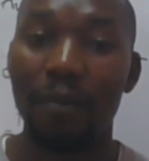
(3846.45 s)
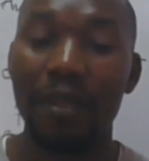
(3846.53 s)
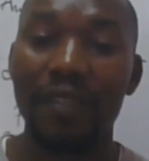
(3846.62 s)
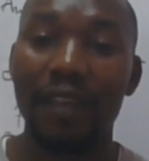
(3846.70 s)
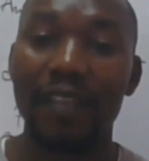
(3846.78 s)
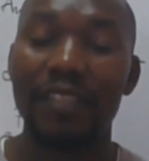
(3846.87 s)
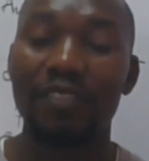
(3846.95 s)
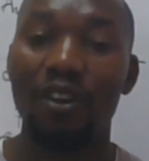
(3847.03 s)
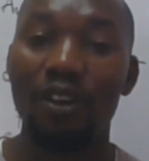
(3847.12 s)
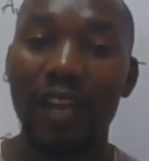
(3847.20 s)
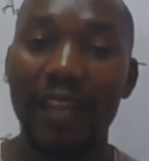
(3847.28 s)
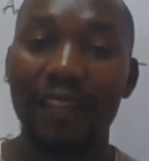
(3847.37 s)
being that is
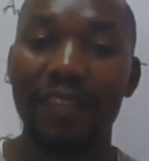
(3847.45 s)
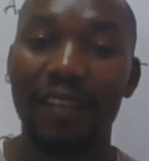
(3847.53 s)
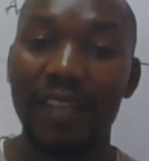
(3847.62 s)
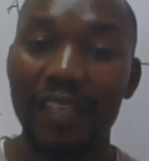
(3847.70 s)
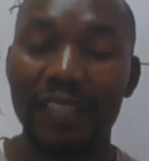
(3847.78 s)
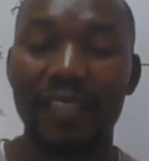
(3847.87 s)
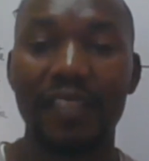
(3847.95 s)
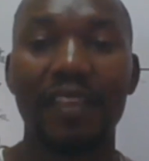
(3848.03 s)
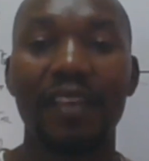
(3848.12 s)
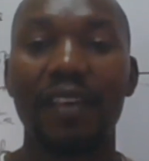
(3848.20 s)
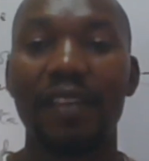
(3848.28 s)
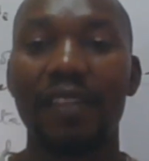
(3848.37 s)
online, threats
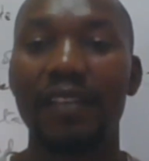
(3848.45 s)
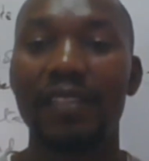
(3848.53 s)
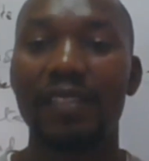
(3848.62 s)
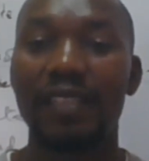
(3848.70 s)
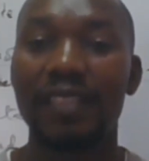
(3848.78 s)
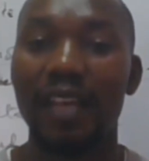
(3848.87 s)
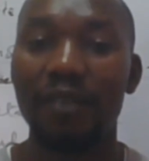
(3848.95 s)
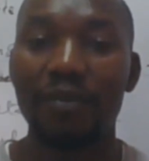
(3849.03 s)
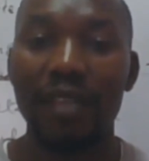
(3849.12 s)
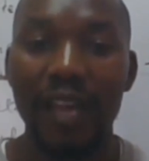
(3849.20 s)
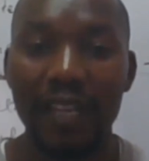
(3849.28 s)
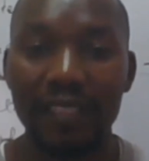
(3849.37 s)
that it can
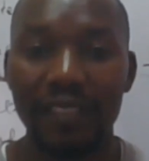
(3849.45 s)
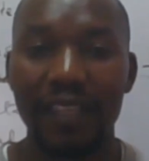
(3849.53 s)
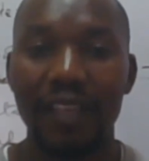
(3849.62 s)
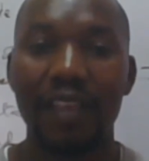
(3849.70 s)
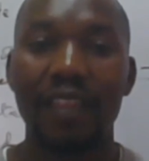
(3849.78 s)
be hacked,